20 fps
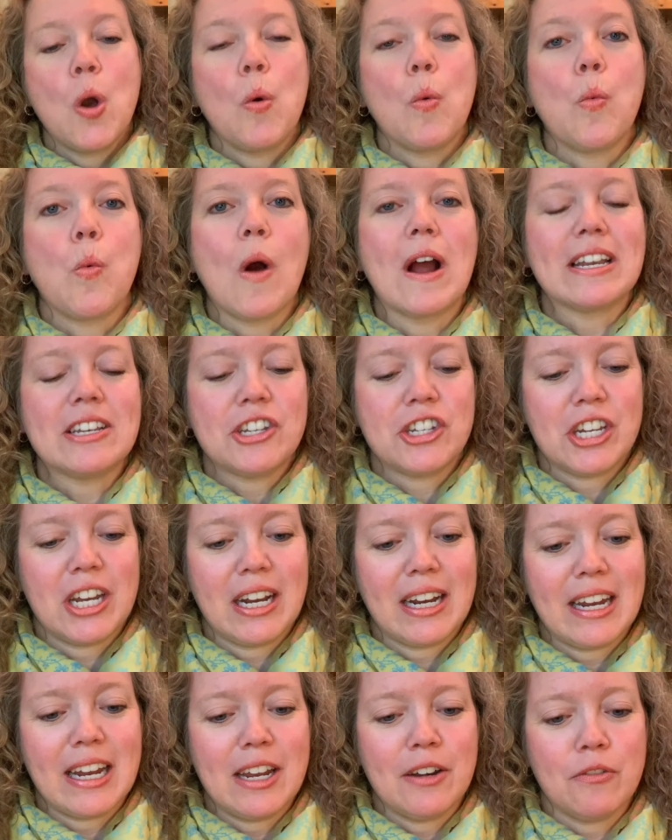One
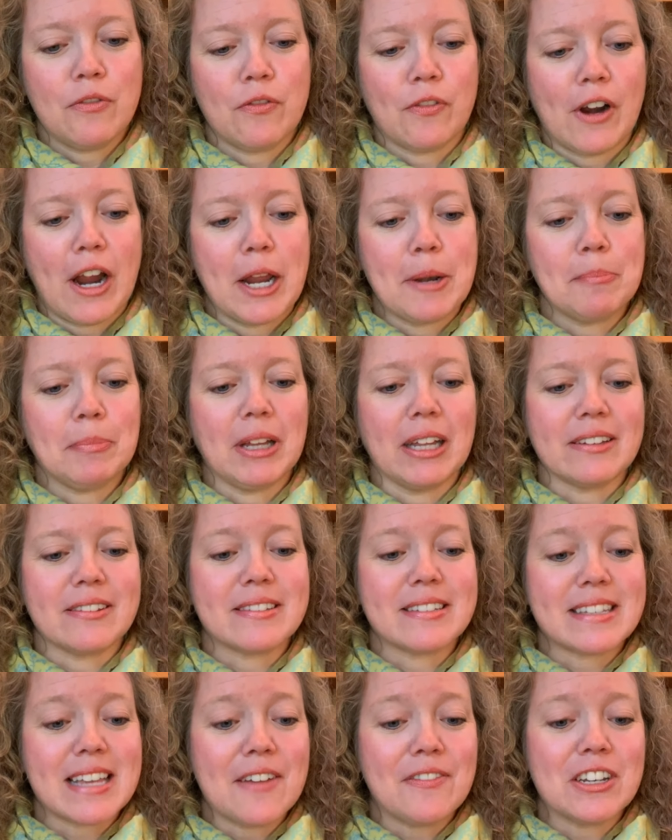chick in front plus
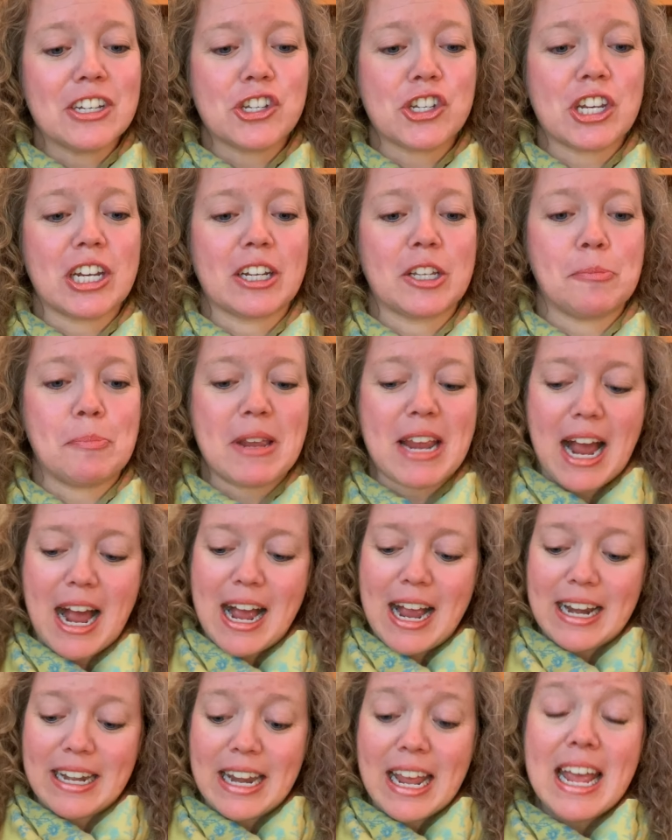seven chicks
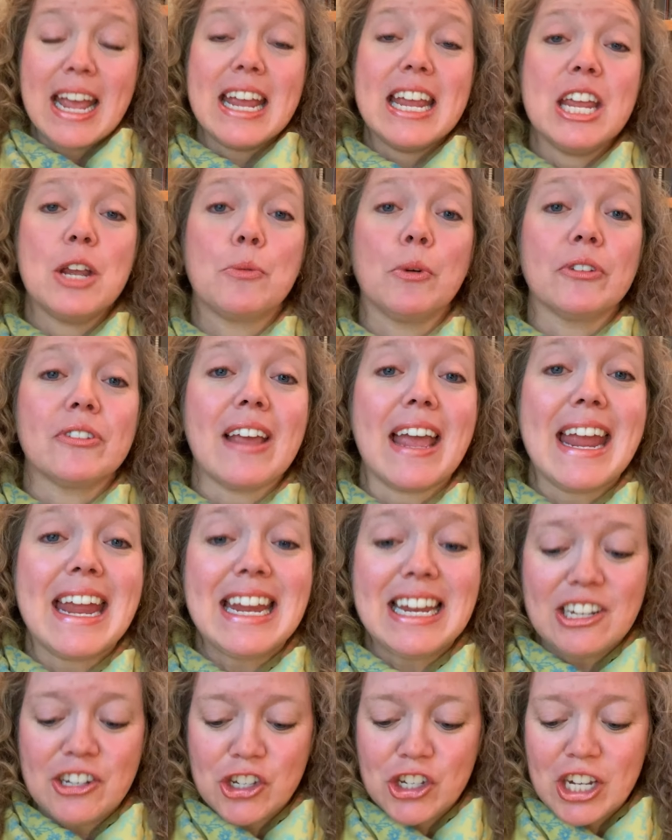behind equals
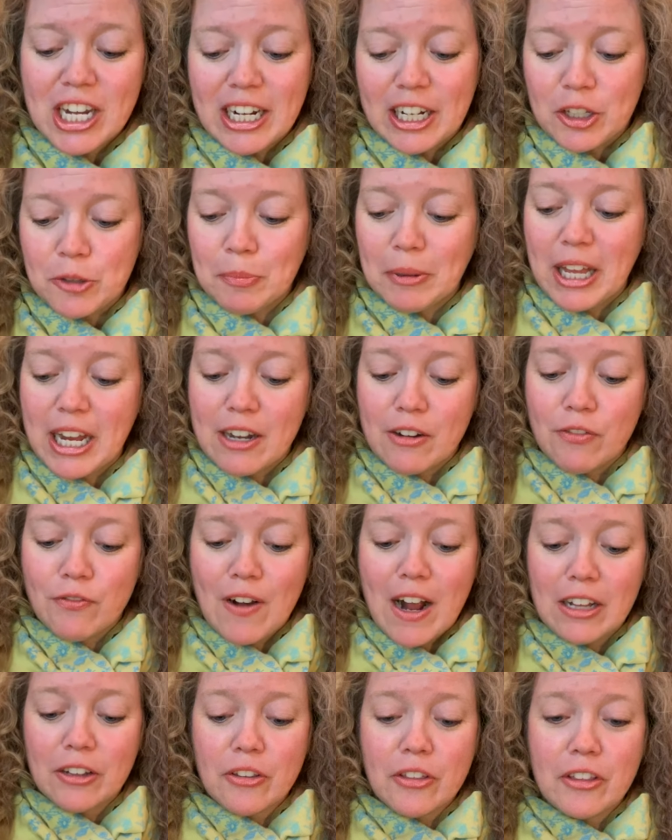eight chicks playing
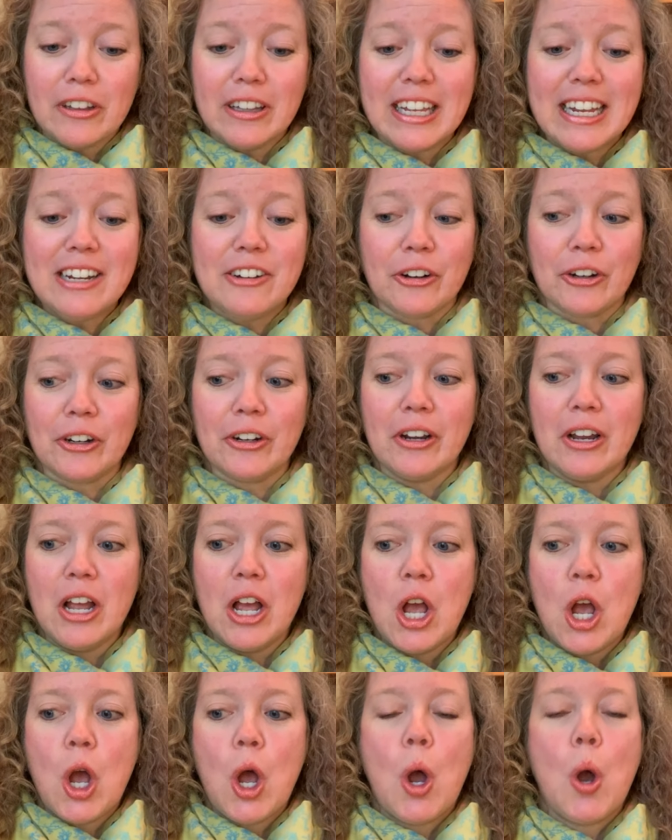follow the leader
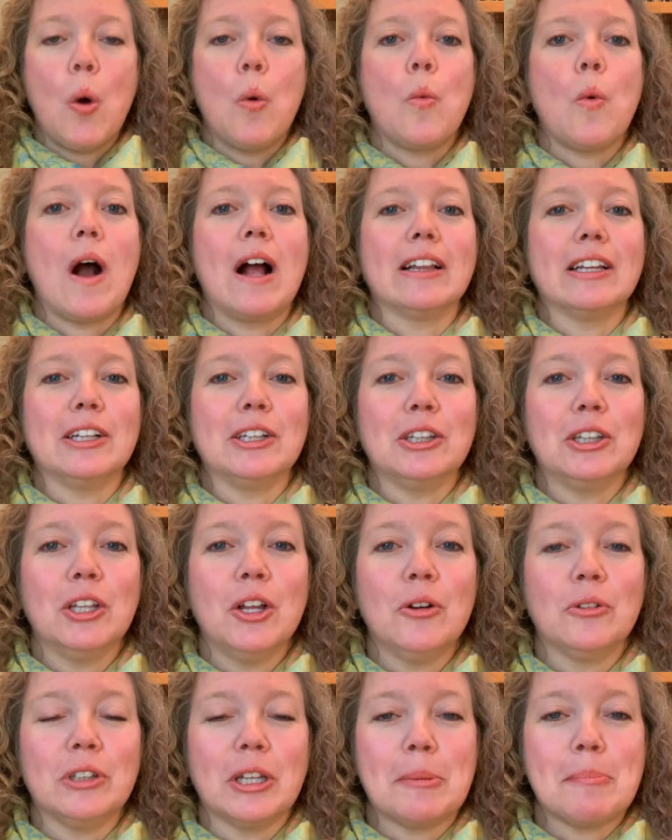while a
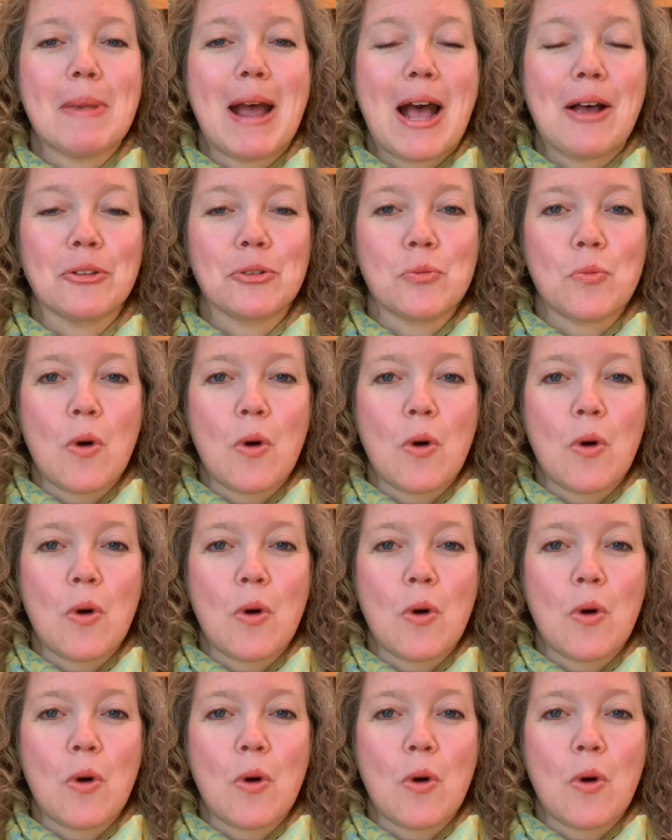lonely mouse